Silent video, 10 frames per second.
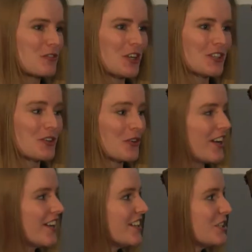got
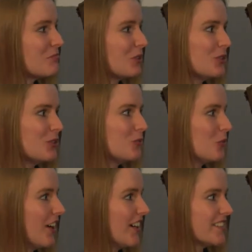grey, blue,
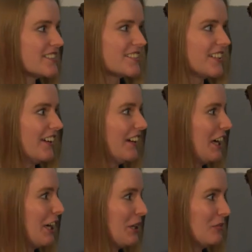white,
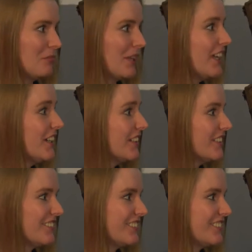pink,